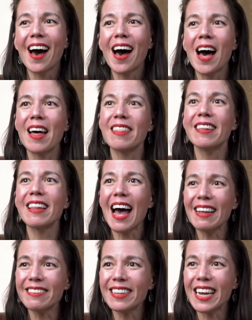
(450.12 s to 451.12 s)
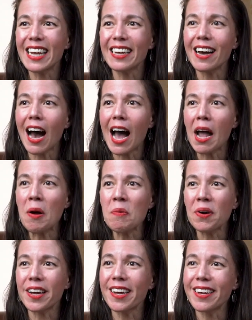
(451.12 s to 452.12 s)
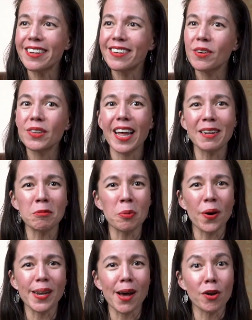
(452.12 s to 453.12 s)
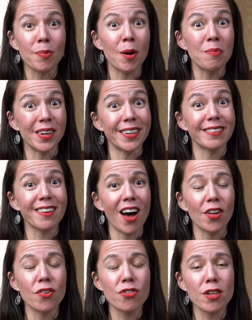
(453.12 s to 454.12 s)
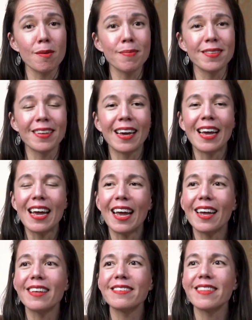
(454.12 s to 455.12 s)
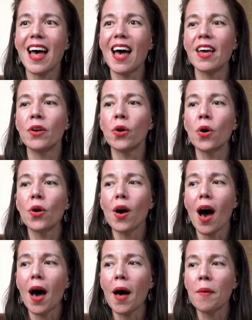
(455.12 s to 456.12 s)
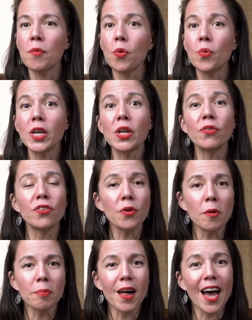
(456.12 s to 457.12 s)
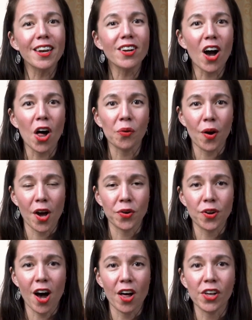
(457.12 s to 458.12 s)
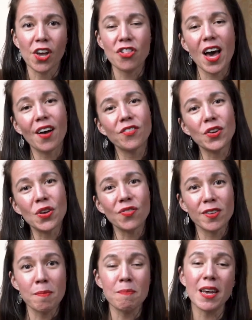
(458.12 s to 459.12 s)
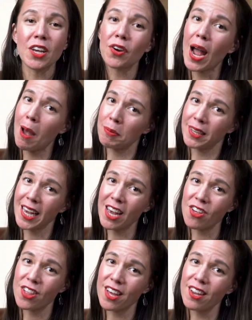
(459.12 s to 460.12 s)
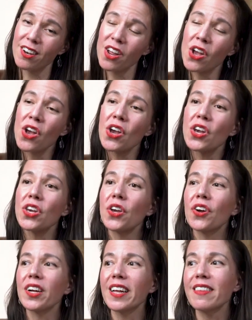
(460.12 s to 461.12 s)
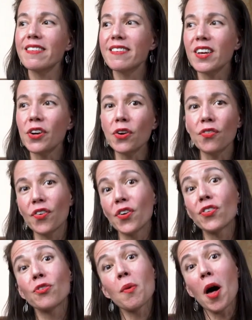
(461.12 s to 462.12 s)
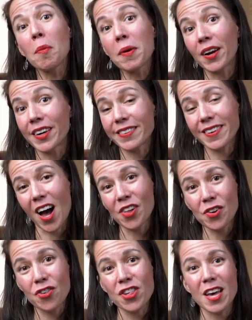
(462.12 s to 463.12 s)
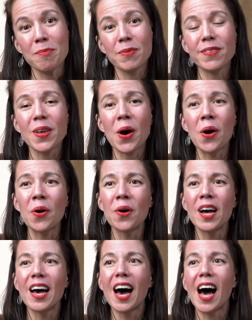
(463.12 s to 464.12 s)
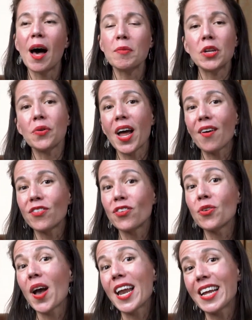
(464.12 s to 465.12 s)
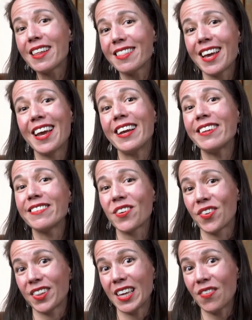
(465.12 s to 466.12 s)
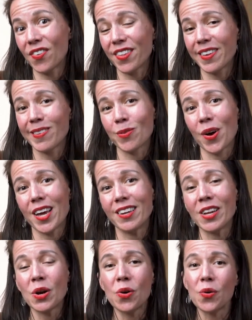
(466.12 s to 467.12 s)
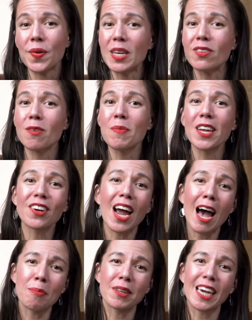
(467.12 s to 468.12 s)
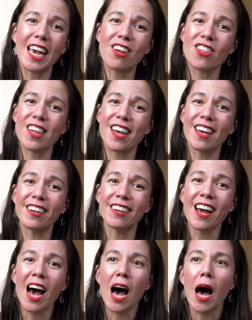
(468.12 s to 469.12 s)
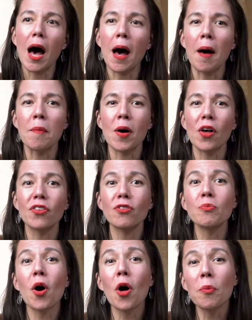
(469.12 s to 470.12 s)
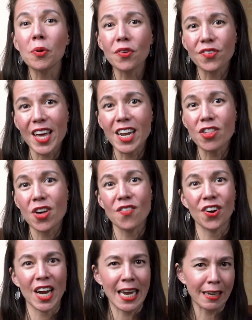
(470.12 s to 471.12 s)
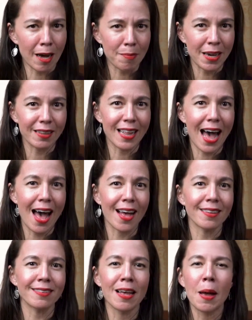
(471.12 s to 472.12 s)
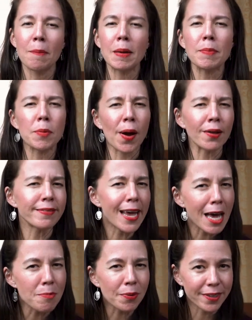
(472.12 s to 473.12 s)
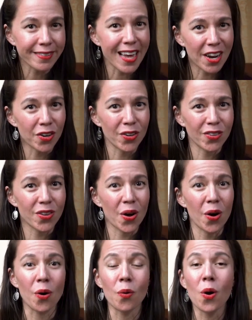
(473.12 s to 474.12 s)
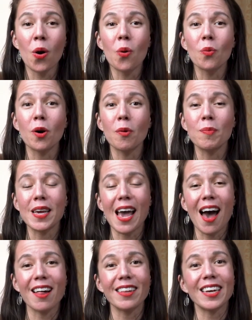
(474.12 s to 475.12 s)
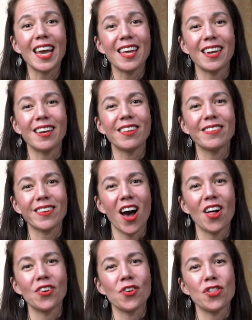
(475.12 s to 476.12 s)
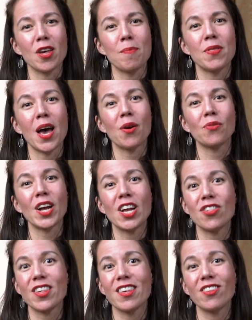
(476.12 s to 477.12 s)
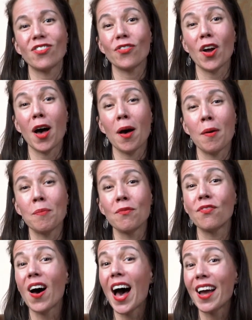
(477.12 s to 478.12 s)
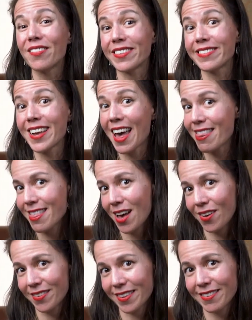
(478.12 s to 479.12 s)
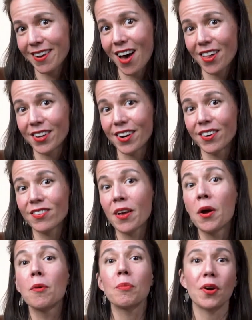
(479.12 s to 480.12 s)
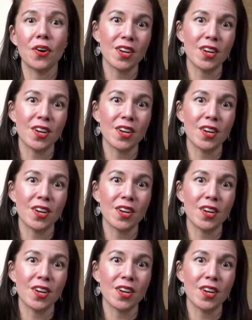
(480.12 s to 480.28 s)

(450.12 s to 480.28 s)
The last thing I would like to point out about merit scholarships is that when you do apply to Colorado College, after you submit your application, you're considered for a small merit scholarship. So you don't have to do anything differently for this one. When you submit your application, a small percentage of our incoming class, maybe around 10% or so, will be allocated a scholarship that ranges from $5,000 to $10,000 per